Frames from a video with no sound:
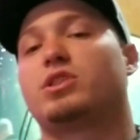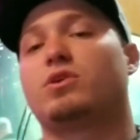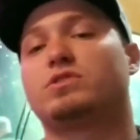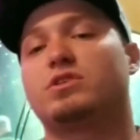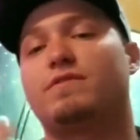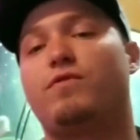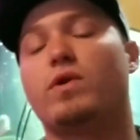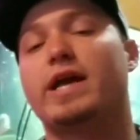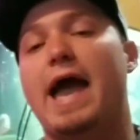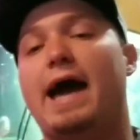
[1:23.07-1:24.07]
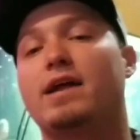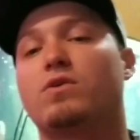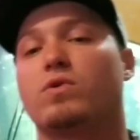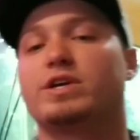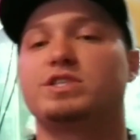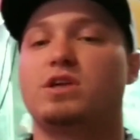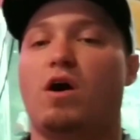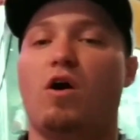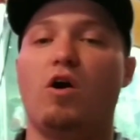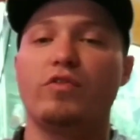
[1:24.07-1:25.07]
Those are the 4 categories, and
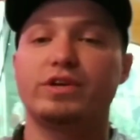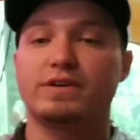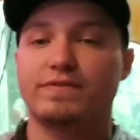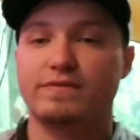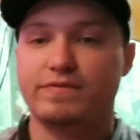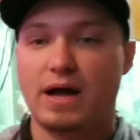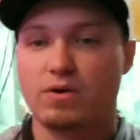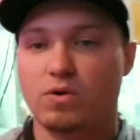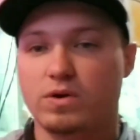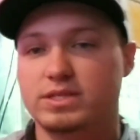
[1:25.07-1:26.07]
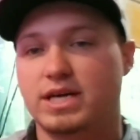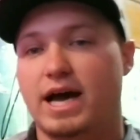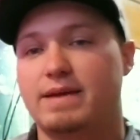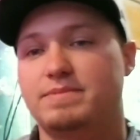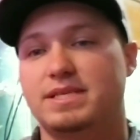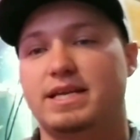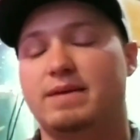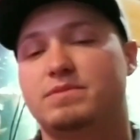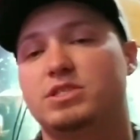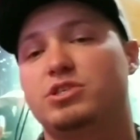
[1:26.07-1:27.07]
all the different Flowerhorn types and
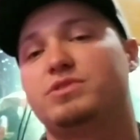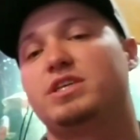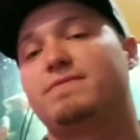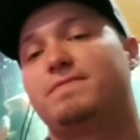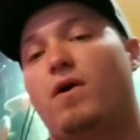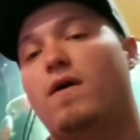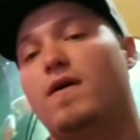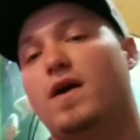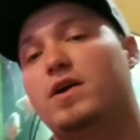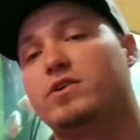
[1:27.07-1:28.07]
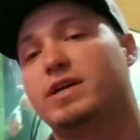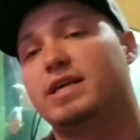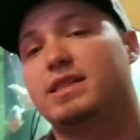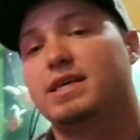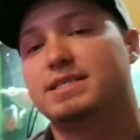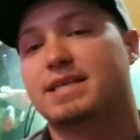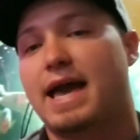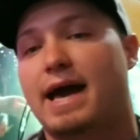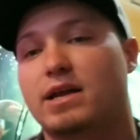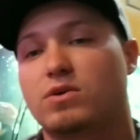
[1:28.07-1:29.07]
names that you see fall underneath these
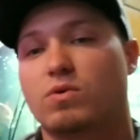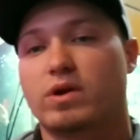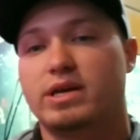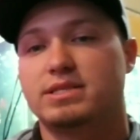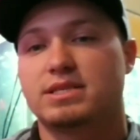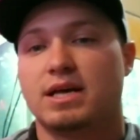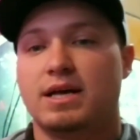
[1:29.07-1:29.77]
categories